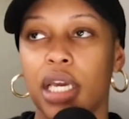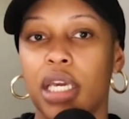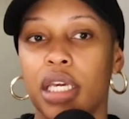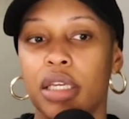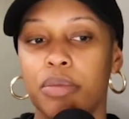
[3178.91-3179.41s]

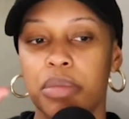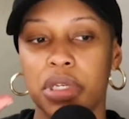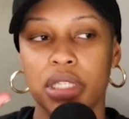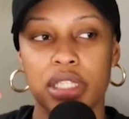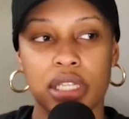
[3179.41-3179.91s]
It
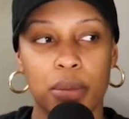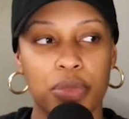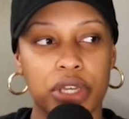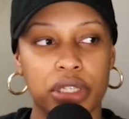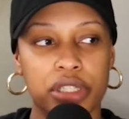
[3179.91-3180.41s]
means
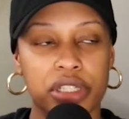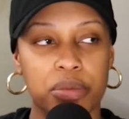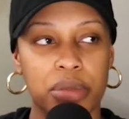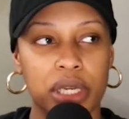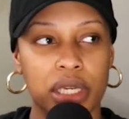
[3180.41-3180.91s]
something to
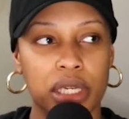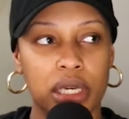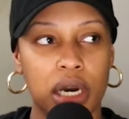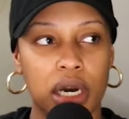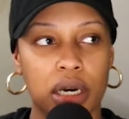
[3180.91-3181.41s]
me
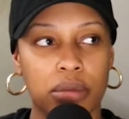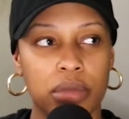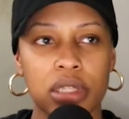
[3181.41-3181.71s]
in the